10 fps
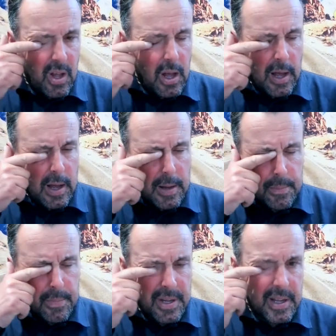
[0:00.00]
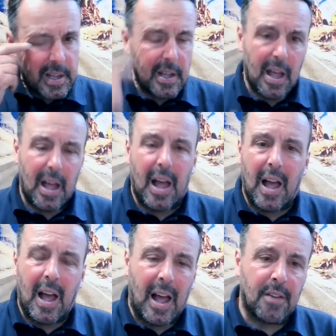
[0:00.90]

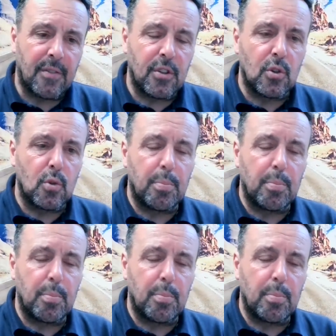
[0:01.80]
Have you